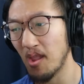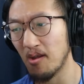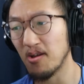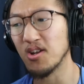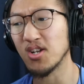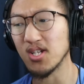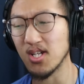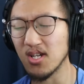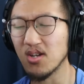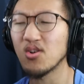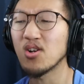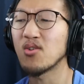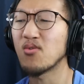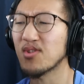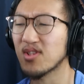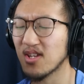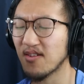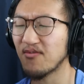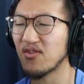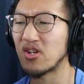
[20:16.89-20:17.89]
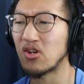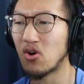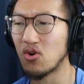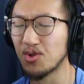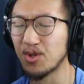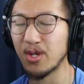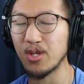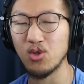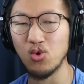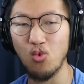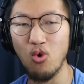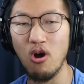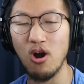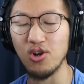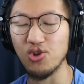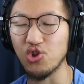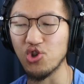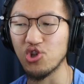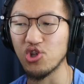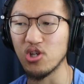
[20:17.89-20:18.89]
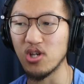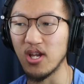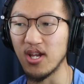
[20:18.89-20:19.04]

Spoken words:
It was definitely a hard thing to watch.